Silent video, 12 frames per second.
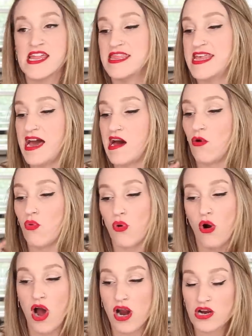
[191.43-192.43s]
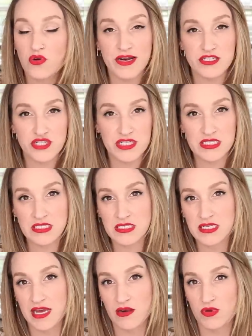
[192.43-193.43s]
Now, our
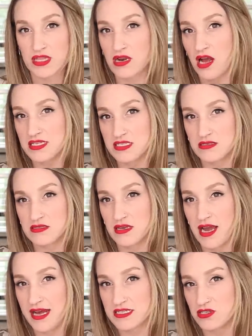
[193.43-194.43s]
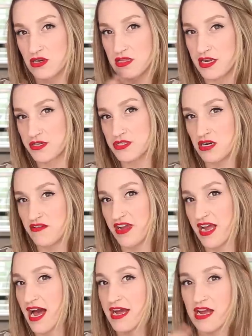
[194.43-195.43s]
questions and what the knots asked on their
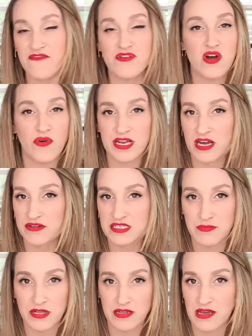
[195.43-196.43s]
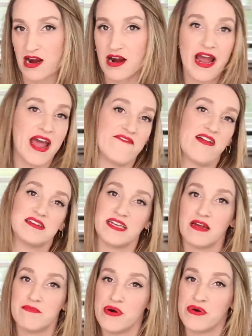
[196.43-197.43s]
survey, I have no idea how similar they are. I have not
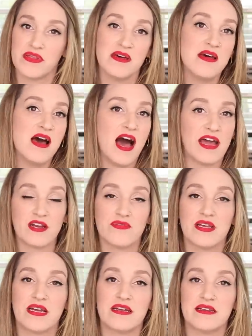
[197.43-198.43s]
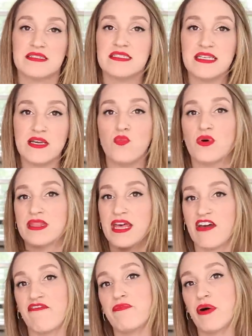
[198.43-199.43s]
taken both. I can only see what
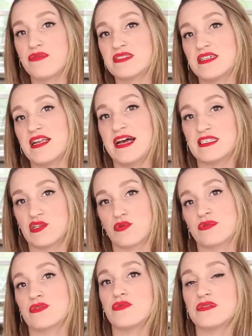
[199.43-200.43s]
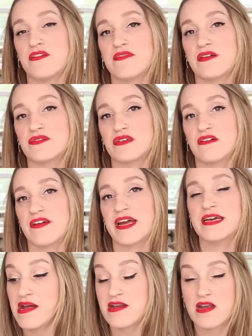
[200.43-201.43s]
they have posted as the results of their
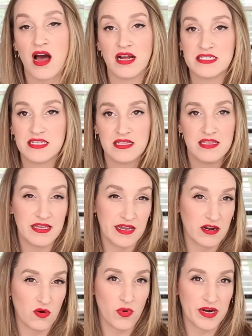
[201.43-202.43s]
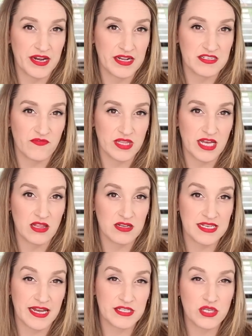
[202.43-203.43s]
survey and not the inner workings of what that
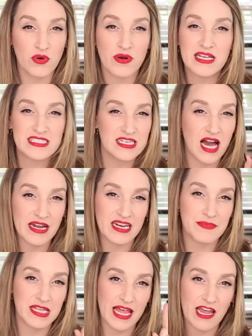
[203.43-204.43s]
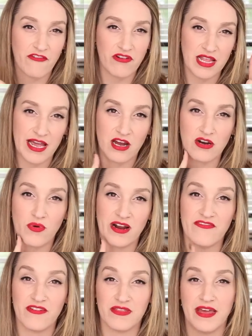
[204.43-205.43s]
looks like. So it's not going to be like for like on
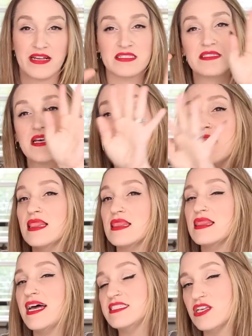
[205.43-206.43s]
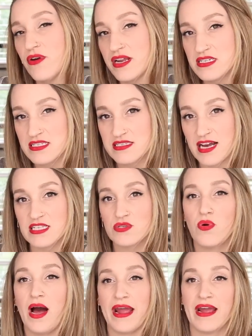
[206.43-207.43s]
quite a few things. Let's go ahead and
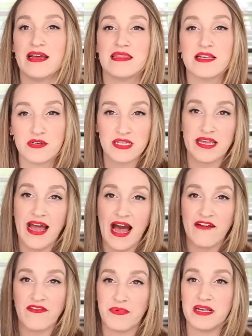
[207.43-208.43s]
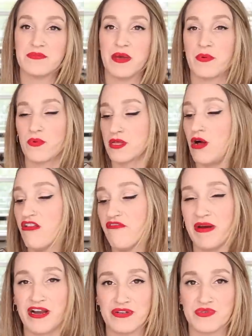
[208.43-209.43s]
discuss. I literally have a piece of paper with all
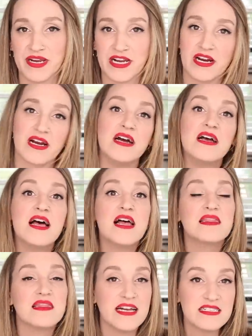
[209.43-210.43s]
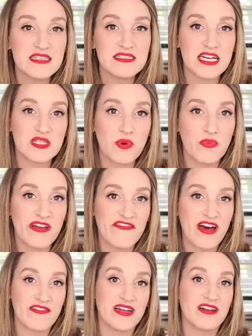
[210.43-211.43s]
of my notes right here. Let's discuss what we
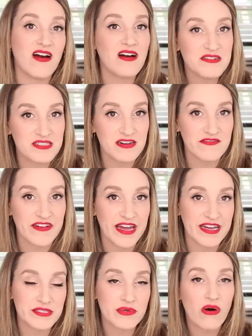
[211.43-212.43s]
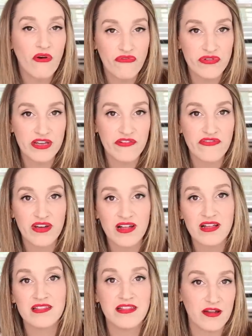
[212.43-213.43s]
found in our survey so hopefully you feel
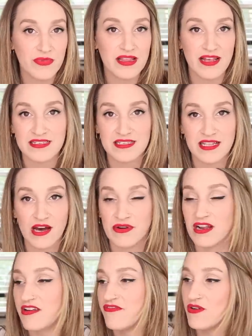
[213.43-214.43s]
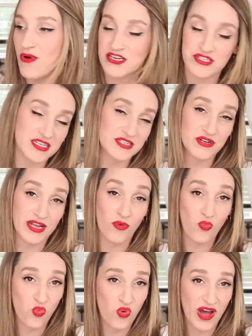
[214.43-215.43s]
a little bit less alone. And if you're watching this and you're like,
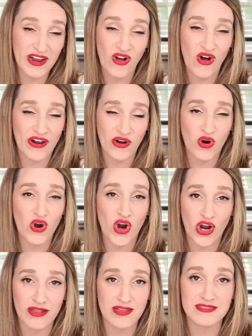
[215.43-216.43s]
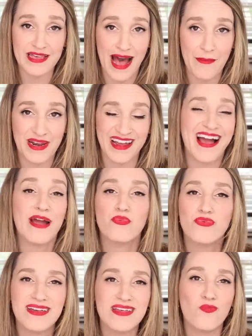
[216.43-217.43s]
what on earth is happening? I
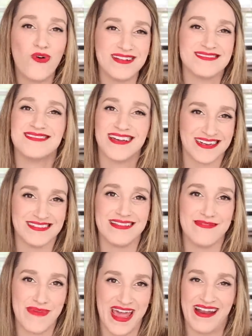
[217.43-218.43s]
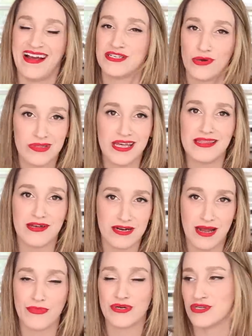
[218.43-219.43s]
really want to stick it to the man. I don't think their
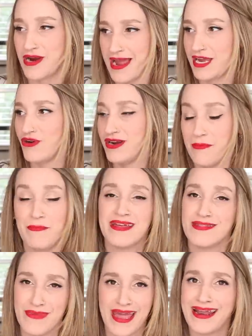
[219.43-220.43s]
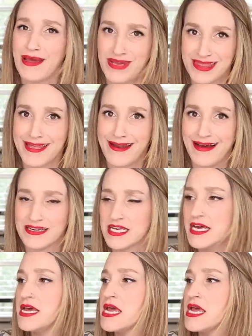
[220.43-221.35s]
numbers are accurate. And by the man, I mean the Knot.